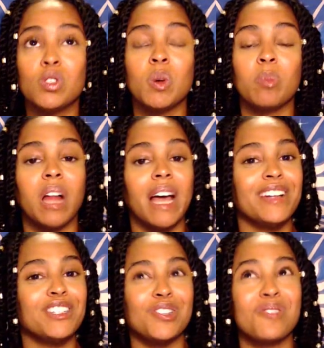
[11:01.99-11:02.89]
you apply it
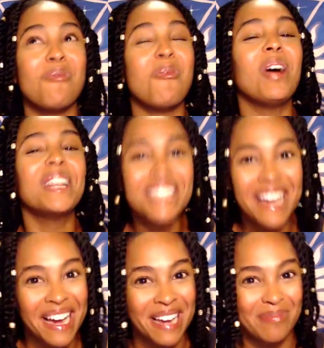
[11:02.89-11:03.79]
just
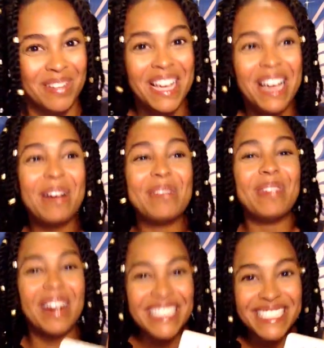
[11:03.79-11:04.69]

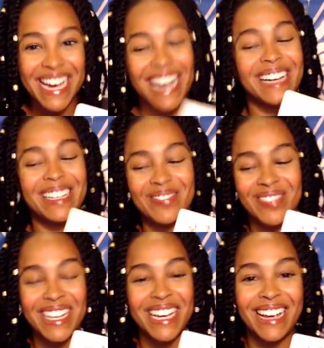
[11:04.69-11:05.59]
one time,
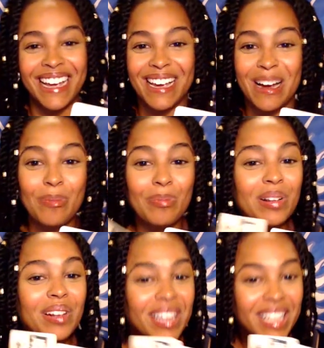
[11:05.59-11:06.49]
it
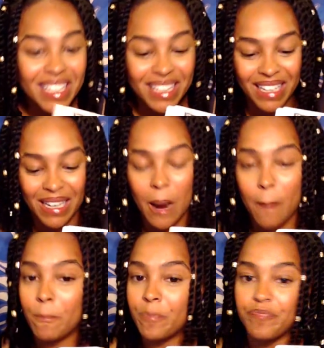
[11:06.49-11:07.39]
completely
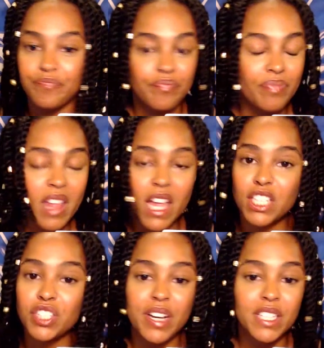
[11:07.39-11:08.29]

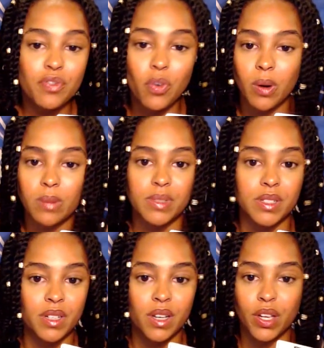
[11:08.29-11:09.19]

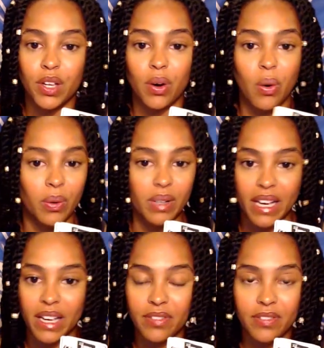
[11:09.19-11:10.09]
transforms your whole
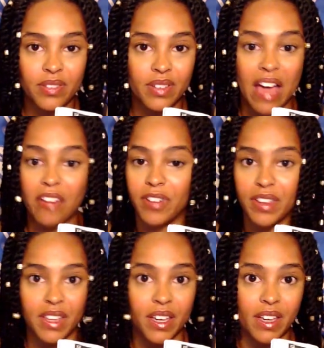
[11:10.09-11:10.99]
life.
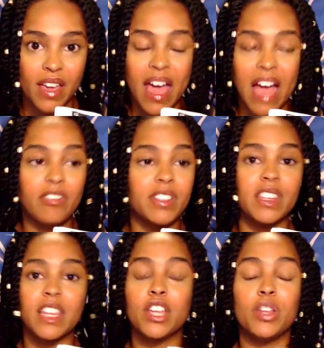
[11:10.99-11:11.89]
Everything
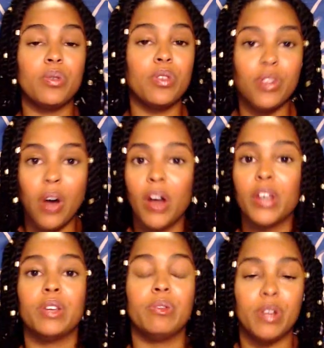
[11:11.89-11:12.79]
that you thought
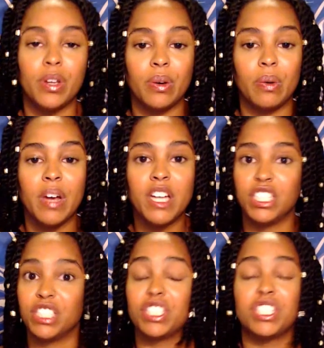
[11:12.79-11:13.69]
you knew
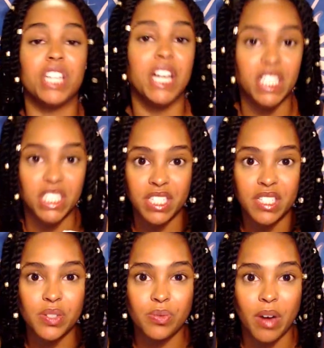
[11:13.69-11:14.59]
just
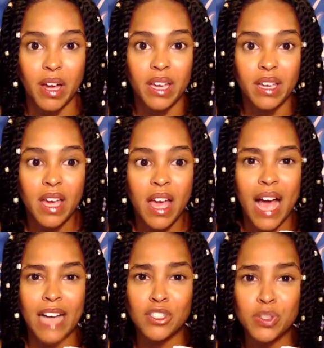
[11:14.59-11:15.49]
changes, right?
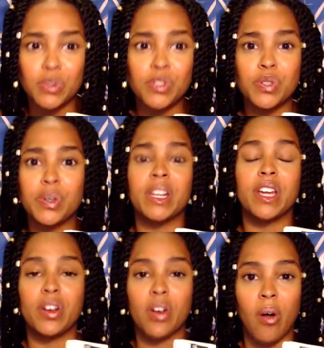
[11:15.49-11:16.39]
As soon as you can
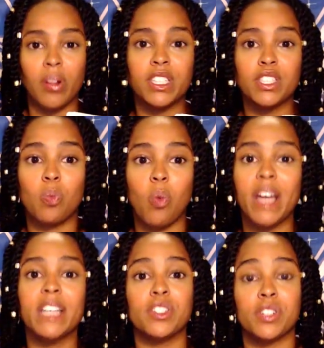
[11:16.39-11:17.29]
acknowledge what
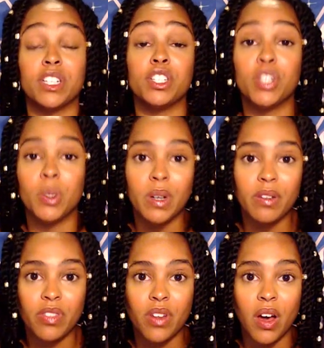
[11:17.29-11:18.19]
is an intuitive
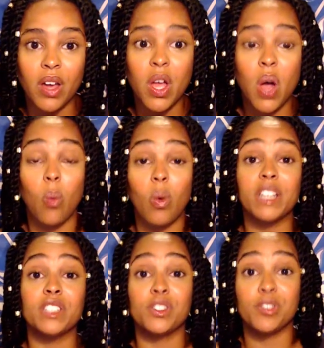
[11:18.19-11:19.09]
thought, what
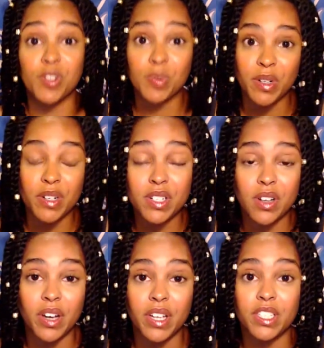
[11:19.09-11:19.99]
is your spirit
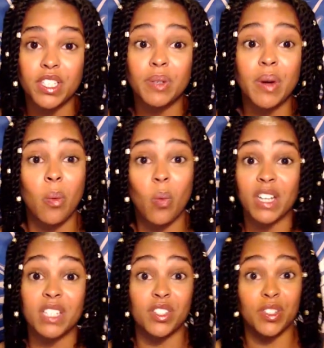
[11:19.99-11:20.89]
talking to you, and what
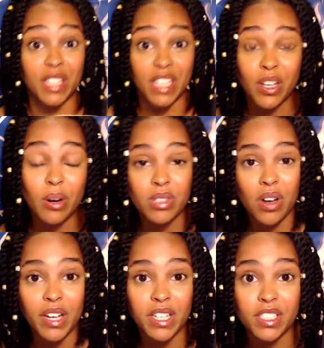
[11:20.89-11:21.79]
is your ego
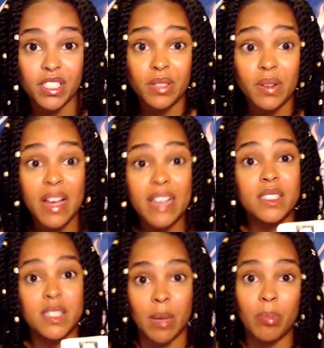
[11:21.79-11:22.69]
talking to you,
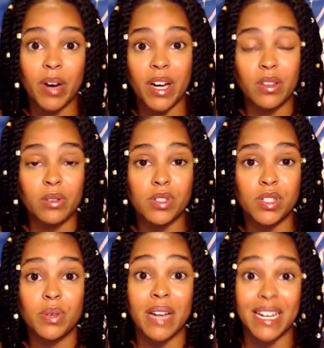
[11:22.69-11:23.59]
separating those
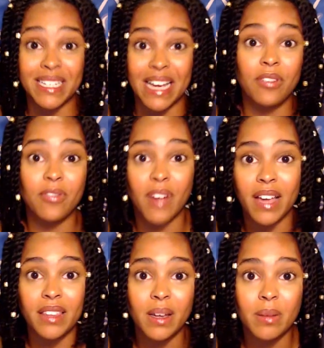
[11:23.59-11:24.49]
two and
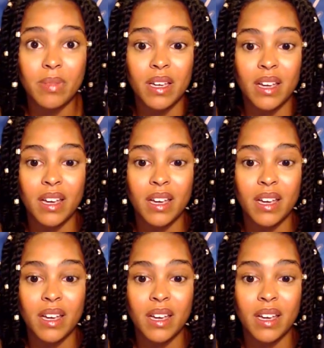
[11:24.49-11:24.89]
identifying them,